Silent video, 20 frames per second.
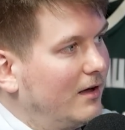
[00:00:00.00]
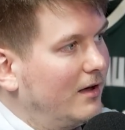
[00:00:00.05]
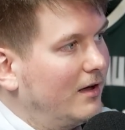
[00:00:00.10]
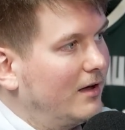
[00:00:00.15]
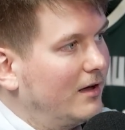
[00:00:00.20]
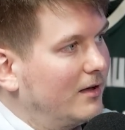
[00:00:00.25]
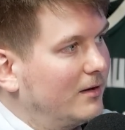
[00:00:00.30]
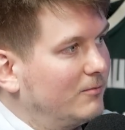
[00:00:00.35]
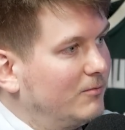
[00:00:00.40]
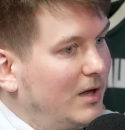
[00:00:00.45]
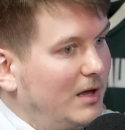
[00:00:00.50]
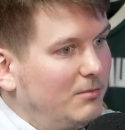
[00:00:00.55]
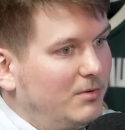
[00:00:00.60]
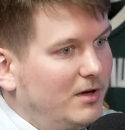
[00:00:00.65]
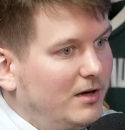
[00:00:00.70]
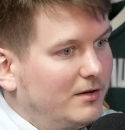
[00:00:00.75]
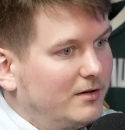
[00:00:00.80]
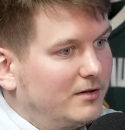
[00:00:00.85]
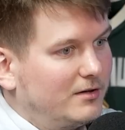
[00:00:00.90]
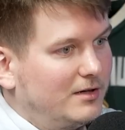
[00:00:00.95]
and maybe
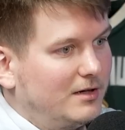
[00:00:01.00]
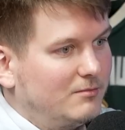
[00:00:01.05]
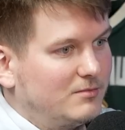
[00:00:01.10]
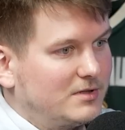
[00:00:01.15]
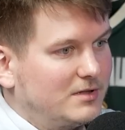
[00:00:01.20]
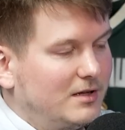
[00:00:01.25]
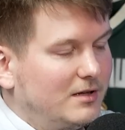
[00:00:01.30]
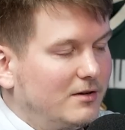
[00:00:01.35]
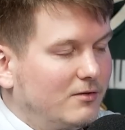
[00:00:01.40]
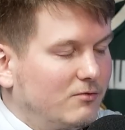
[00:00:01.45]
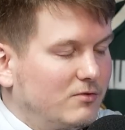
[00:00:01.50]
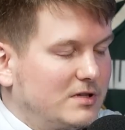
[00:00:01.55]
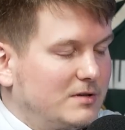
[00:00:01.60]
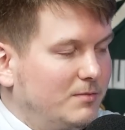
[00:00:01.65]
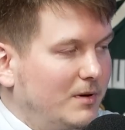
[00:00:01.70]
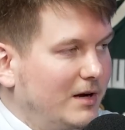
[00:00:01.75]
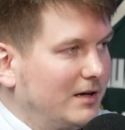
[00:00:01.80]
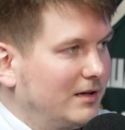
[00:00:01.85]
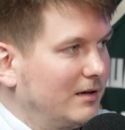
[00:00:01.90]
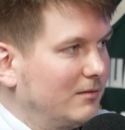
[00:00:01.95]
other teams didn't
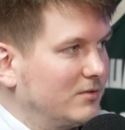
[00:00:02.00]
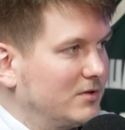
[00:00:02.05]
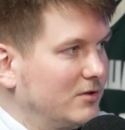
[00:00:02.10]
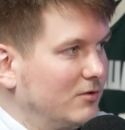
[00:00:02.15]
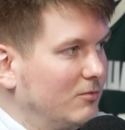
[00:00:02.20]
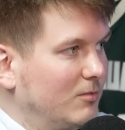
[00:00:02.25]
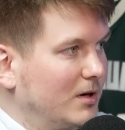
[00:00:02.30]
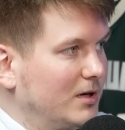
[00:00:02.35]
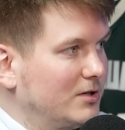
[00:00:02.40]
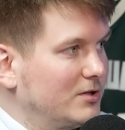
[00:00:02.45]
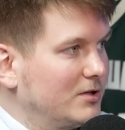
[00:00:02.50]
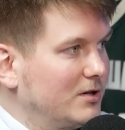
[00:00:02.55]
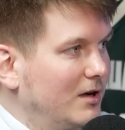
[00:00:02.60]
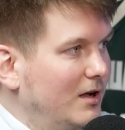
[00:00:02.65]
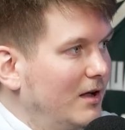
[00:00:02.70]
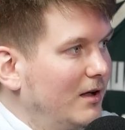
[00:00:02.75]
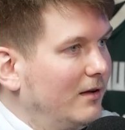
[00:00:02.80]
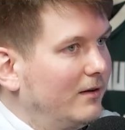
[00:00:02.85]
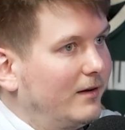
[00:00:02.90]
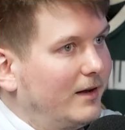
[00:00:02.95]
respect them so much.
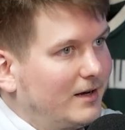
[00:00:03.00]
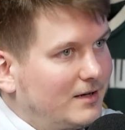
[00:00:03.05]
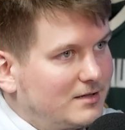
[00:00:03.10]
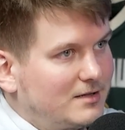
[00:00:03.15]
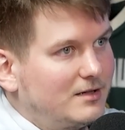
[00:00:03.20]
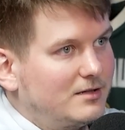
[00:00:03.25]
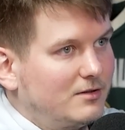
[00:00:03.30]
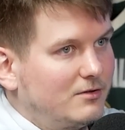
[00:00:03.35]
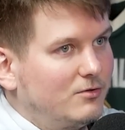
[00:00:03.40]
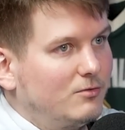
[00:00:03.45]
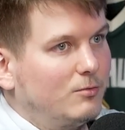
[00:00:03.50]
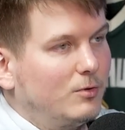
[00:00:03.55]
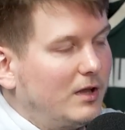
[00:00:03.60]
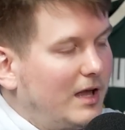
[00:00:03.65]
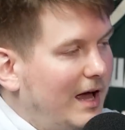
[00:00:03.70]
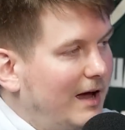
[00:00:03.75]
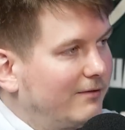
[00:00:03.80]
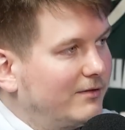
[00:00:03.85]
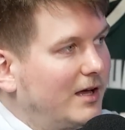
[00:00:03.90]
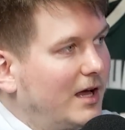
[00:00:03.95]
Next season, you will
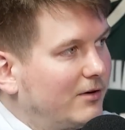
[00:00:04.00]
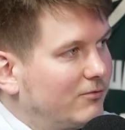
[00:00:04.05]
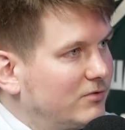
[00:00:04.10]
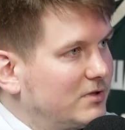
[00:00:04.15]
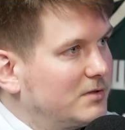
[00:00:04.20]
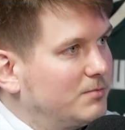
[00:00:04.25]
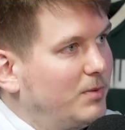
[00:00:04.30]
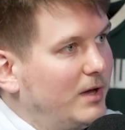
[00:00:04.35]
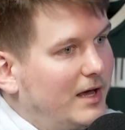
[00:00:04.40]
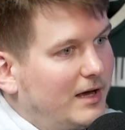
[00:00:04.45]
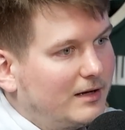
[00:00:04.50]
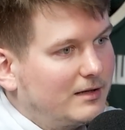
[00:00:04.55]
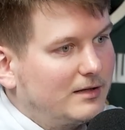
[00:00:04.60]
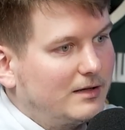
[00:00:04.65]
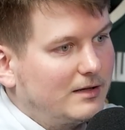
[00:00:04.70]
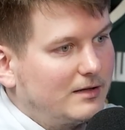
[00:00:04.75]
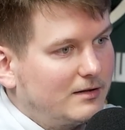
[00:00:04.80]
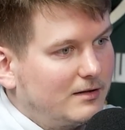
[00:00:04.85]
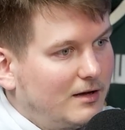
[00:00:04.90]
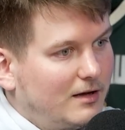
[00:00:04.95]
have that respect,
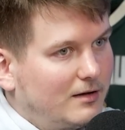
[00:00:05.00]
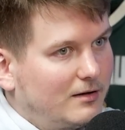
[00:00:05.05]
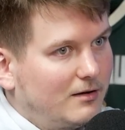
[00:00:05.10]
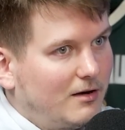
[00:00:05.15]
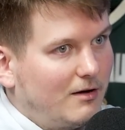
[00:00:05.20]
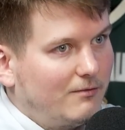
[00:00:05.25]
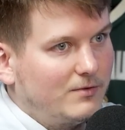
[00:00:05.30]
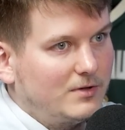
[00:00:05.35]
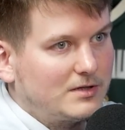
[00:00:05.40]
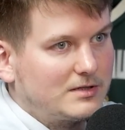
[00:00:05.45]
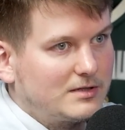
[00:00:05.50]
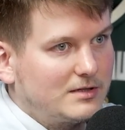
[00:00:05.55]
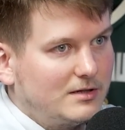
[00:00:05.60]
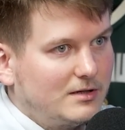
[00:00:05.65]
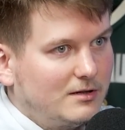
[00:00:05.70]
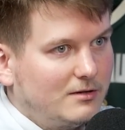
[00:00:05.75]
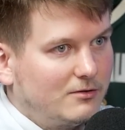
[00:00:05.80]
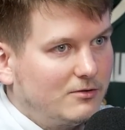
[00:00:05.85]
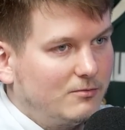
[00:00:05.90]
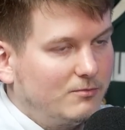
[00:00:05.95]
and
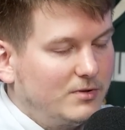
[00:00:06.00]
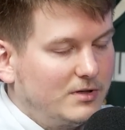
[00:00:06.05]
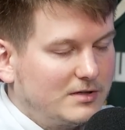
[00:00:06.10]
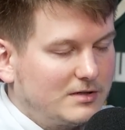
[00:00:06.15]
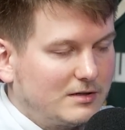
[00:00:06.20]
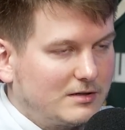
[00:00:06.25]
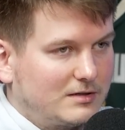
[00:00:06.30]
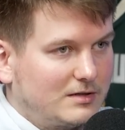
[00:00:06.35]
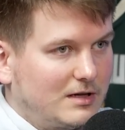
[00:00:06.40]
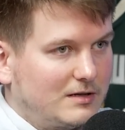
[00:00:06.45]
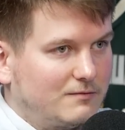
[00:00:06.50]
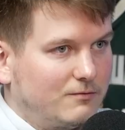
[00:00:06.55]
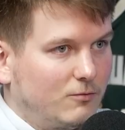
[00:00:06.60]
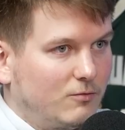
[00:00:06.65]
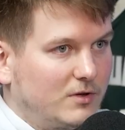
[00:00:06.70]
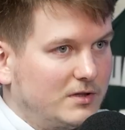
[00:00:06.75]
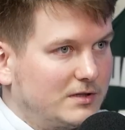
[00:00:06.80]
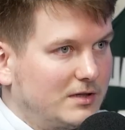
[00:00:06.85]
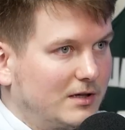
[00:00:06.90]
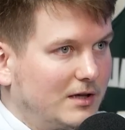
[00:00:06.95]
obviously, to be successful
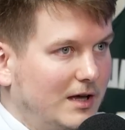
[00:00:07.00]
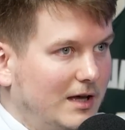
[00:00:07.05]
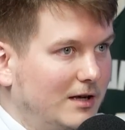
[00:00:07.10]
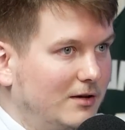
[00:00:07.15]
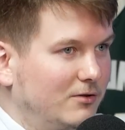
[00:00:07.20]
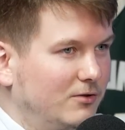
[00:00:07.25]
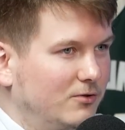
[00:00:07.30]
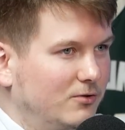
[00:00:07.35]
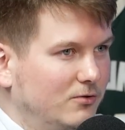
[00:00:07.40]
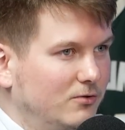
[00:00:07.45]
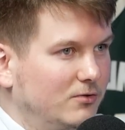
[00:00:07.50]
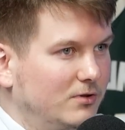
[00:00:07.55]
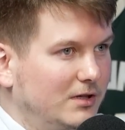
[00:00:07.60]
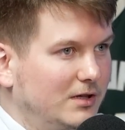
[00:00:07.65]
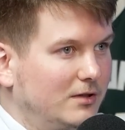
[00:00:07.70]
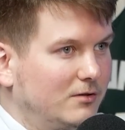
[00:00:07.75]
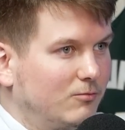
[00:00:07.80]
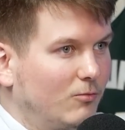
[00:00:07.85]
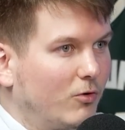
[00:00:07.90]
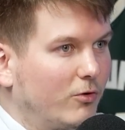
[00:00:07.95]
once again, you
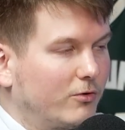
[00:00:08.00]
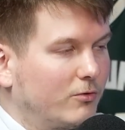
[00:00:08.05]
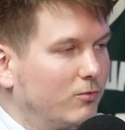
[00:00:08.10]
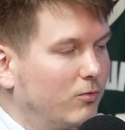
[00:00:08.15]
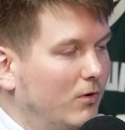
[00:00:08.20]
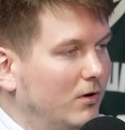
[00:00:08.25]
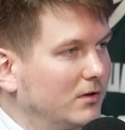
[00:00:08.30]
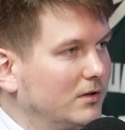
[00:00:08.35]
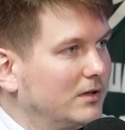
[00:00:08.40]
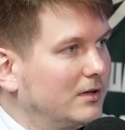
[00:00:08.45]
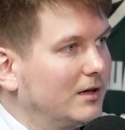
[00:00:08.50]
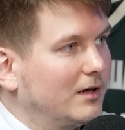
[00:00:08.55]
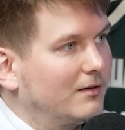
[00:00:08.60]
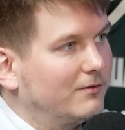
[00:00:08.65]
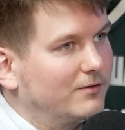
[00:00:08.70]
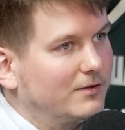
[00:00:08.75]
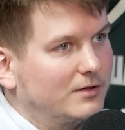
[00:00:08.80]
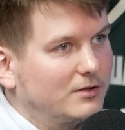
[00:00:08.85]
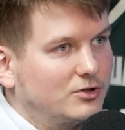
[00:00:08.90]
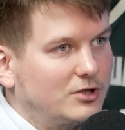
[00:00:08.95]
need more quality. I
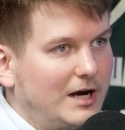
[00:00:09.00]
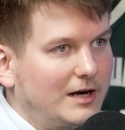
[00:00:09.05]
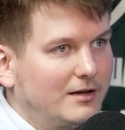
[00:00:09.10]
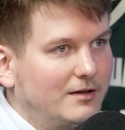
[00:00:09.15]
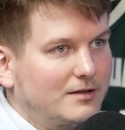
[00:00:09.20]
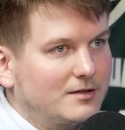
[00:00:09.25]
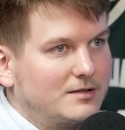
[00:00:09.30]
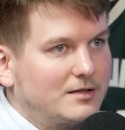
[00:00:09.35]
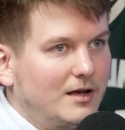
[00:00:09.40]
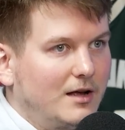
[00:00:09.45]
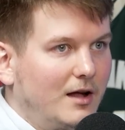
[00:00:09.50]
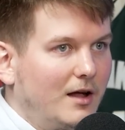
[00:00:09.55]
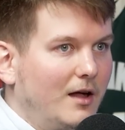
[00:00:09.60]
think Žalgiris